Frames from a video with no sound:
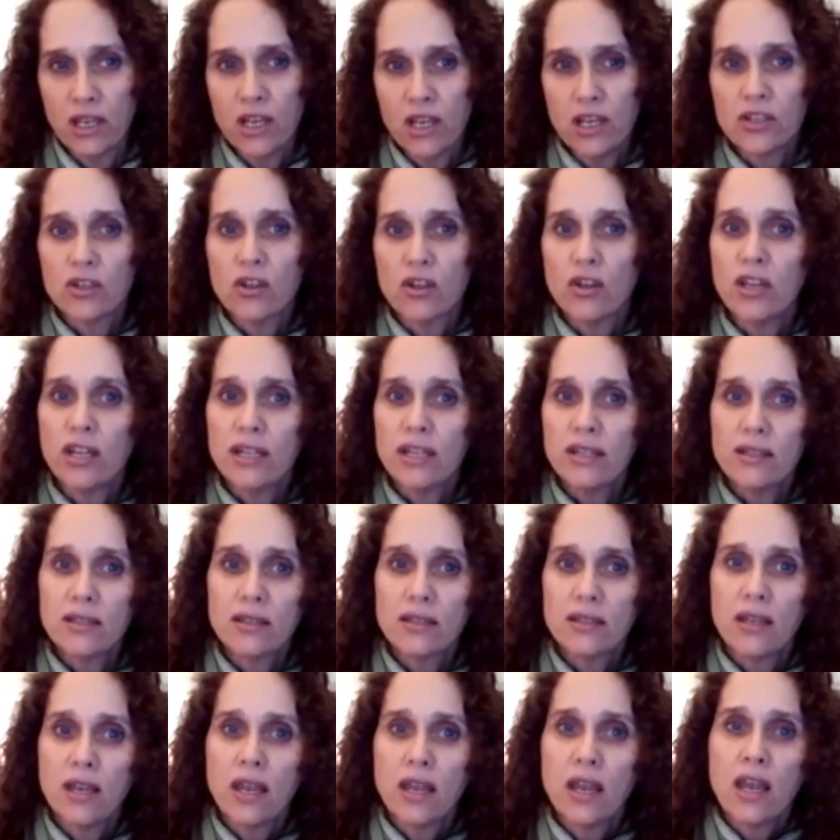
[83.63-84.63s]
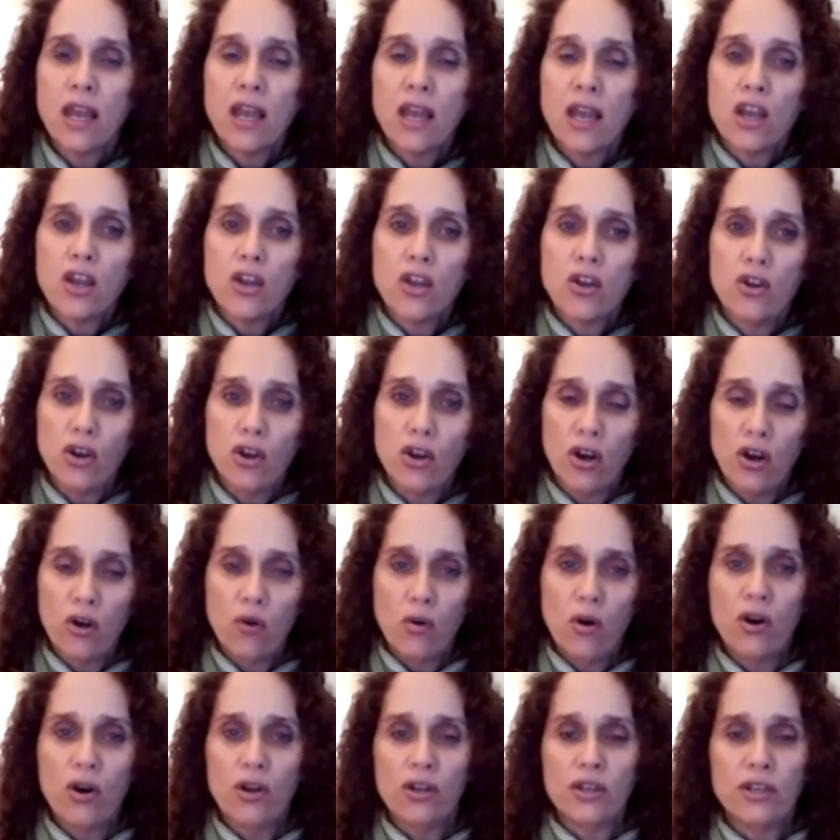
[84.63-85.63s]
So let's go
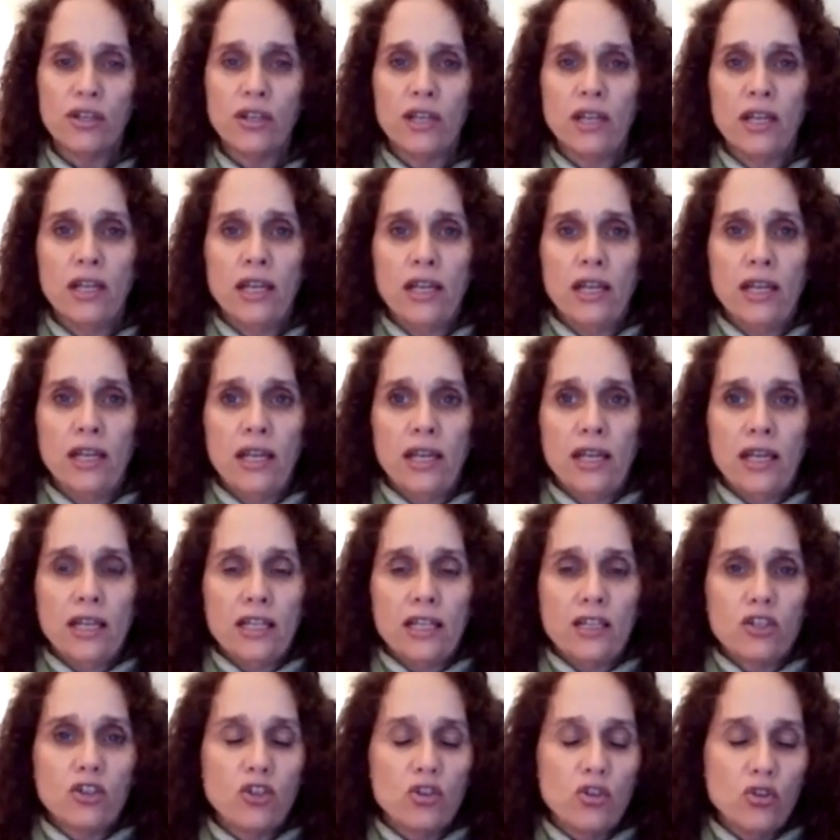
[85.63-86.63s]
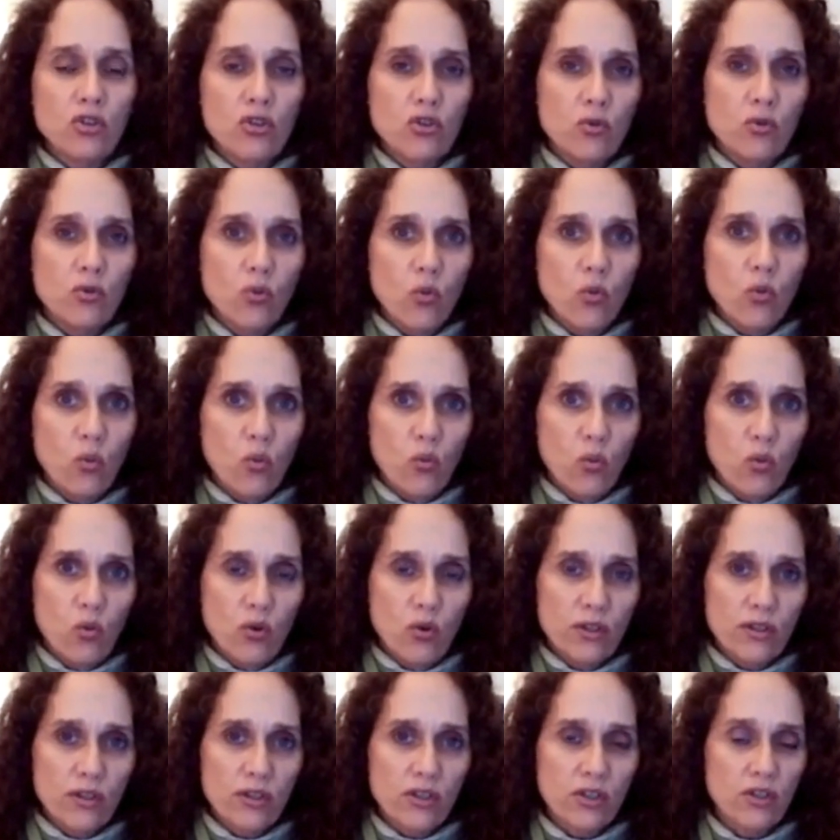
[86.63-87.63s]
on to
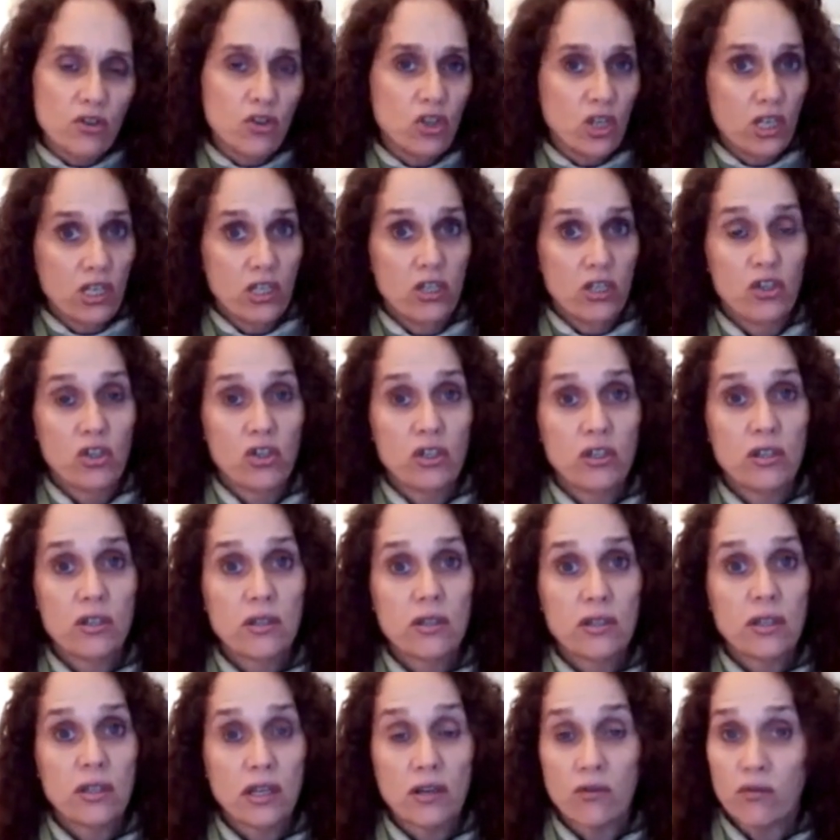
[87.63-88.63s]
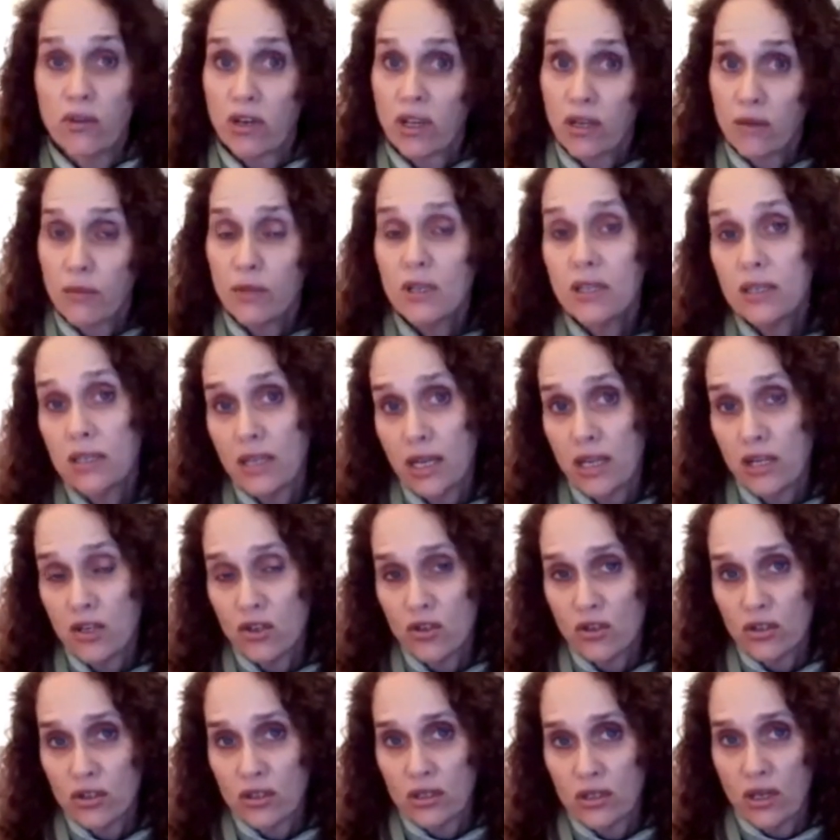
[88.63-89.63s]
suggestions and
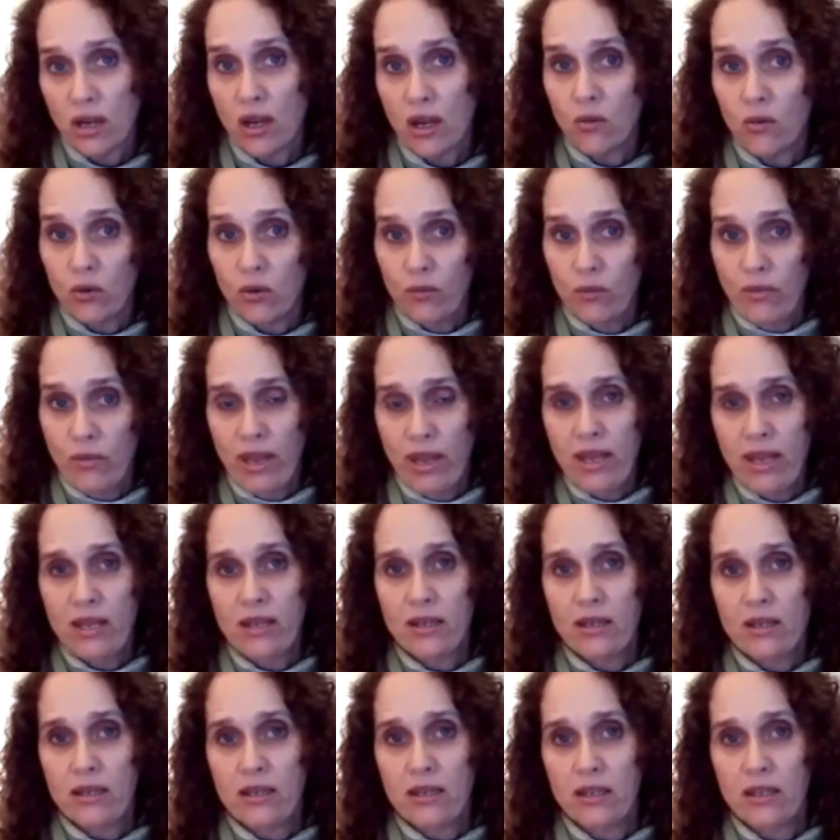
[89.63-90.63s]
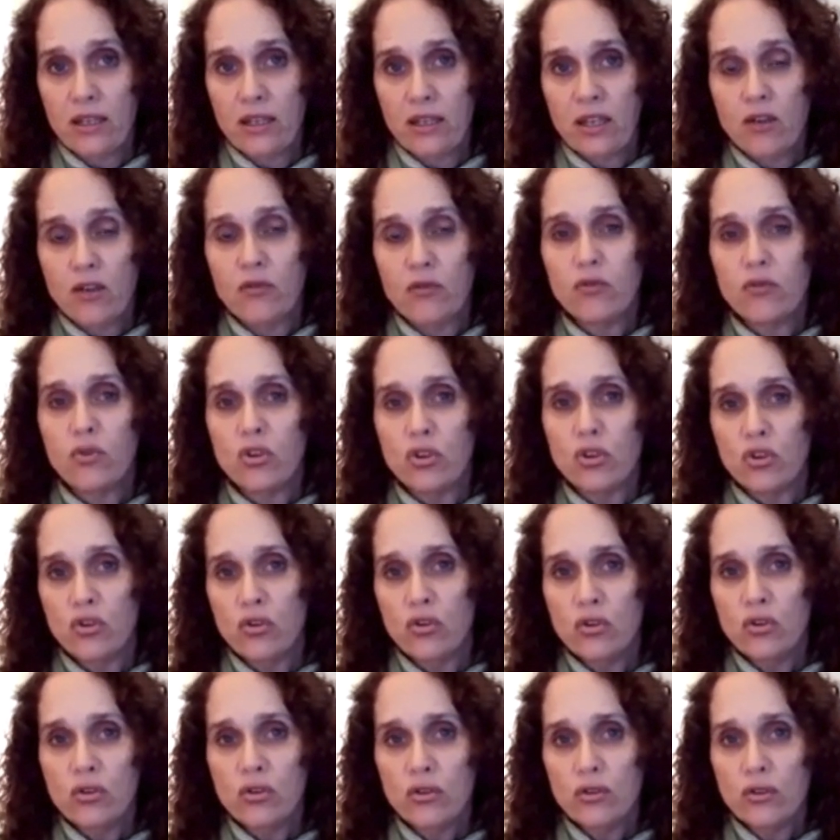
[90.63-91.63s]
recommendations that I will make for
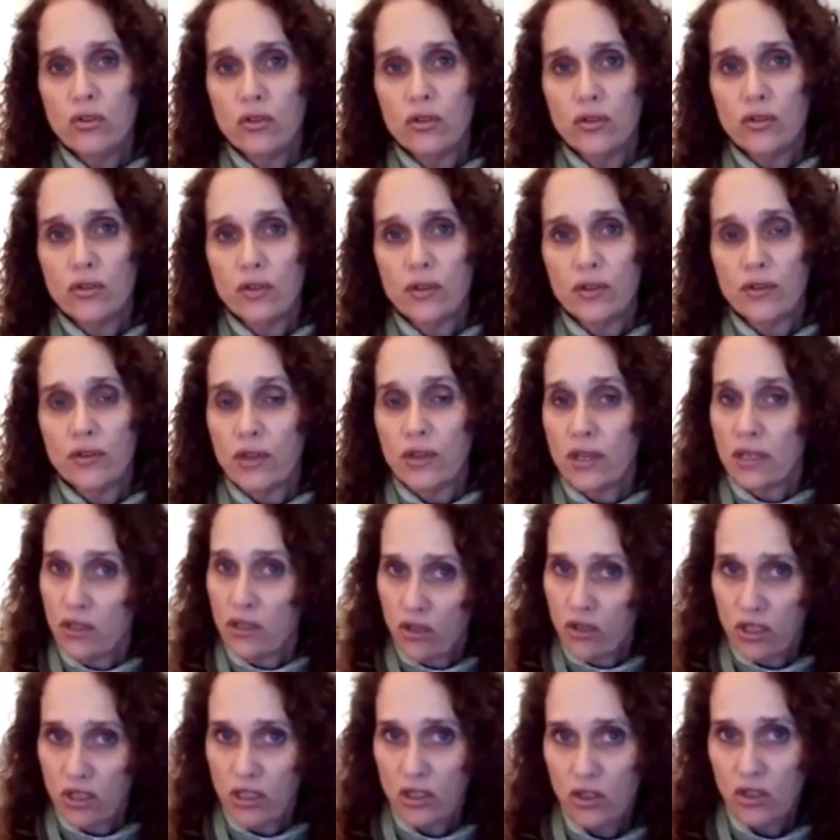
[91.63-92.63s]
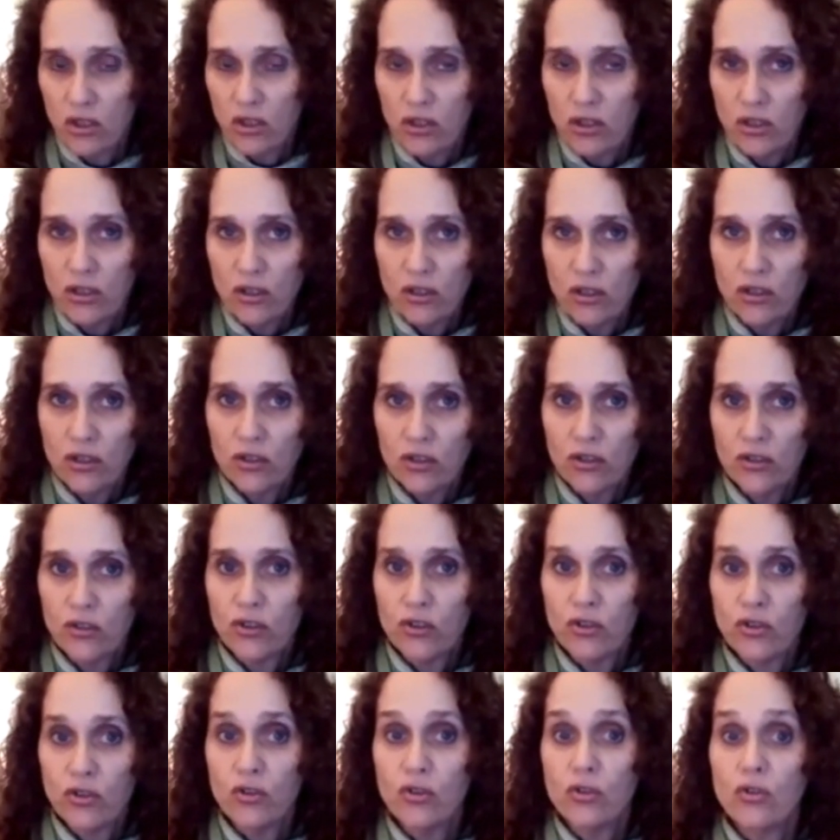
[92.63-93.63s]
you, things you can do
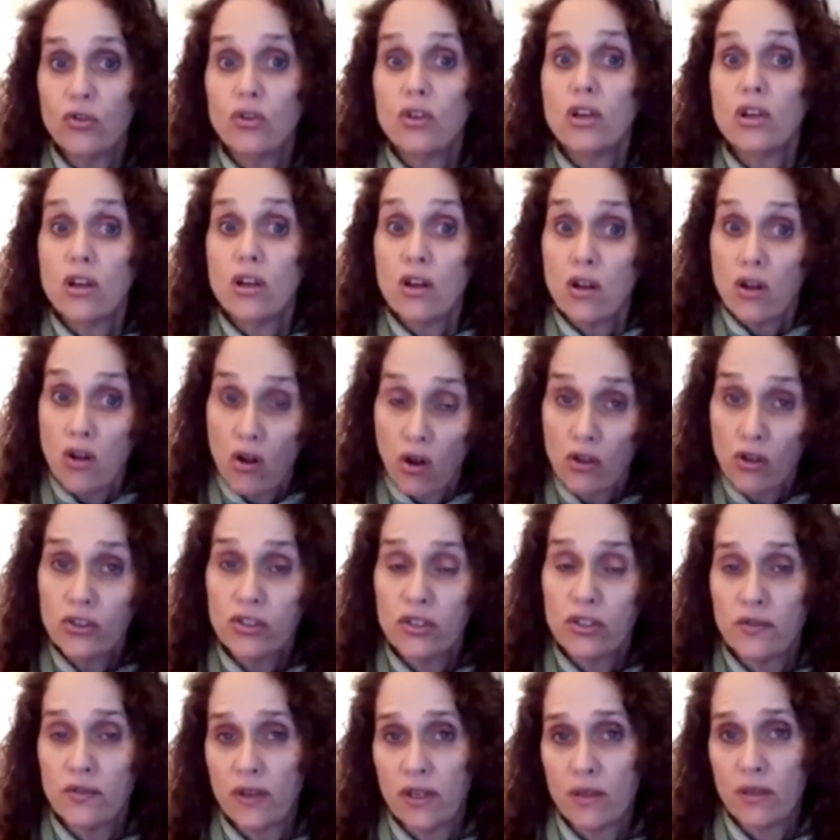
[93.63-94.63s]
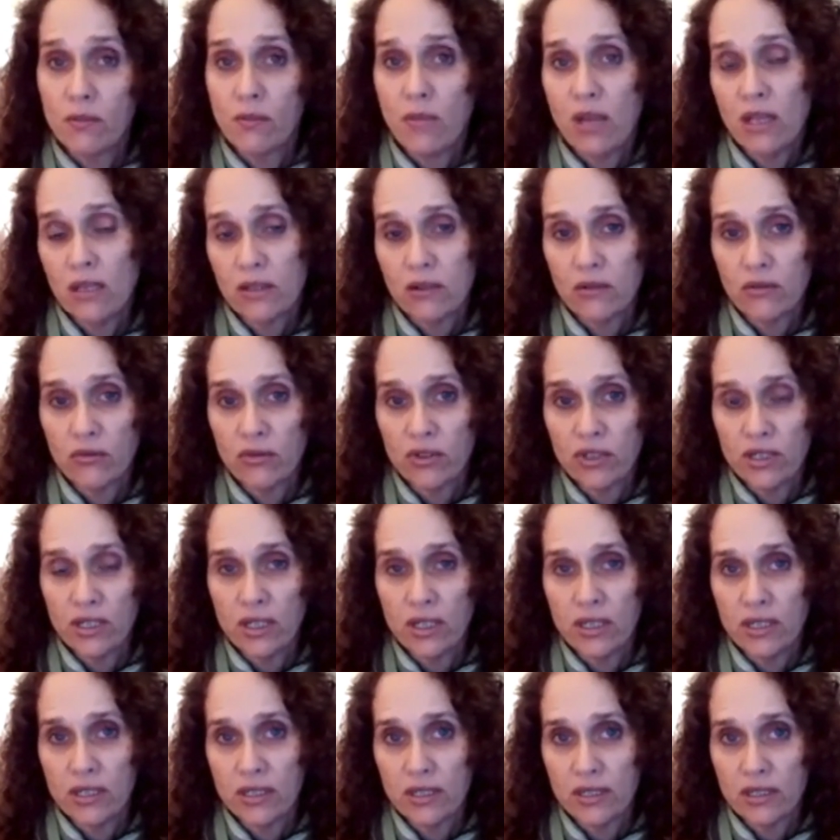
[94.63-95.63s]
to cultivate mental
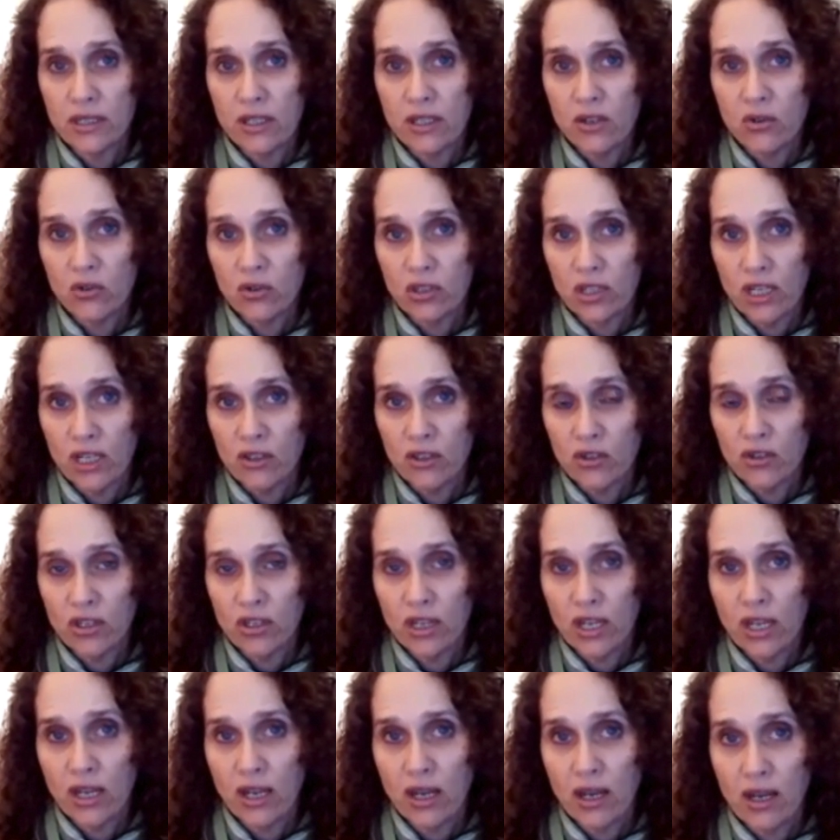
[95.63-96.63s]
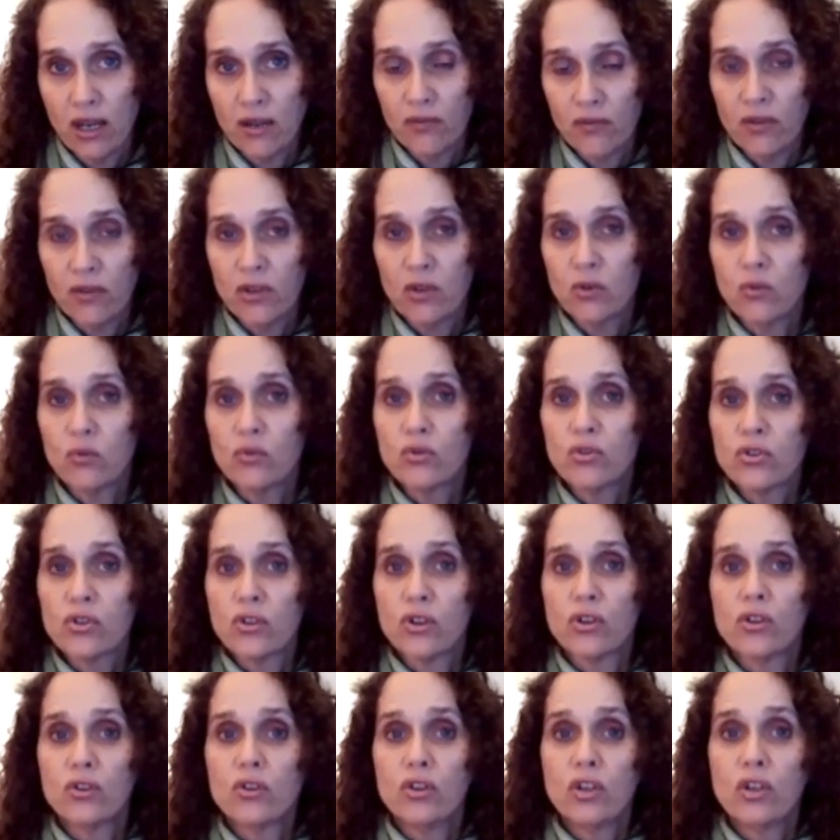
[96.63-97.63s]
resilience in your day-to-day life, and
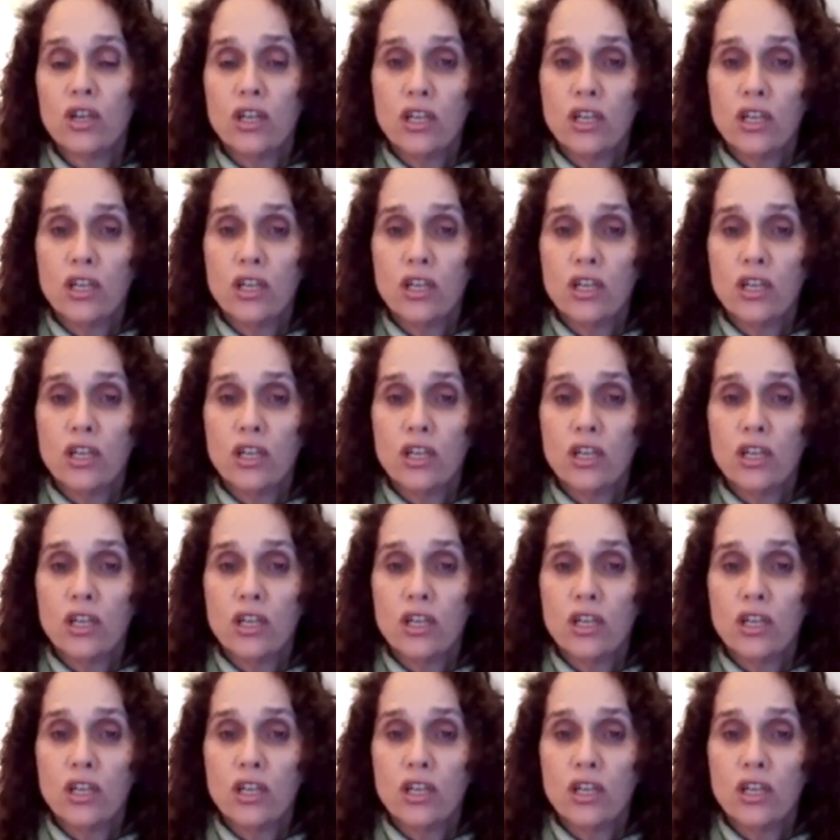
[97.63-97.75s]
also